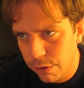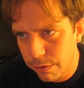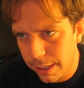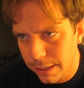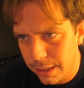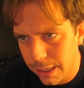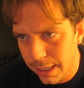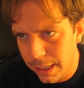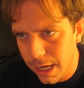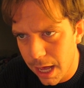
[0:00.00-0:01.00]
You,
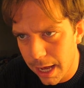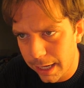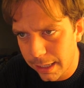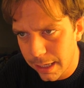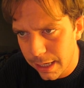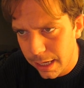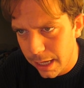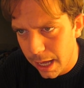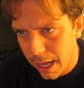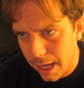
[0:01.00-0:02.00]
1989,
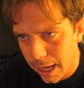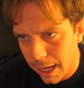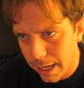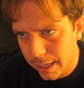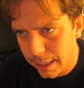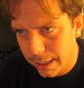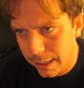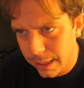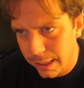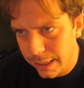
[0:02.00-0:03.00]
uh,
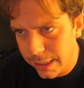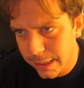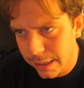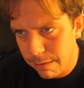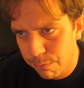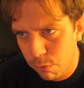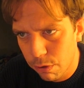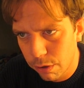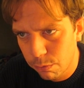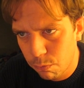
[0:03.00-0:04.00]
Easily
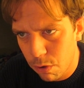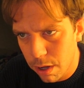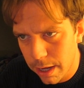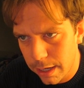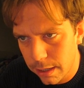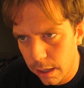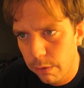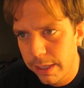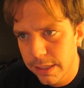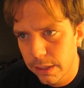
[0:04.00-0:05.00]
Bored 1,
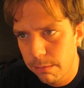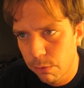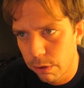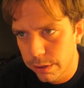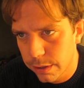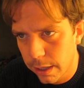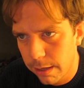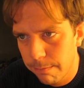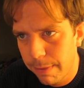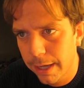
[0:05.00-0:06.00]
oh, Easily Bored,
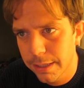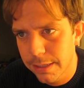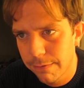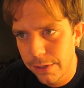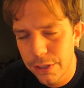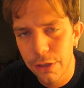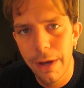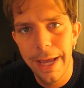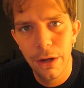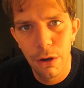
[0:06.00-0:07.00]
sorry,
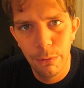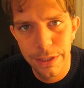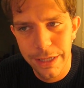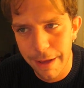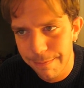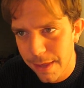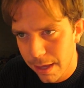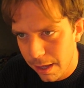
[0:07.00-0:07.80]
Becca72, Hey Girl, what's up?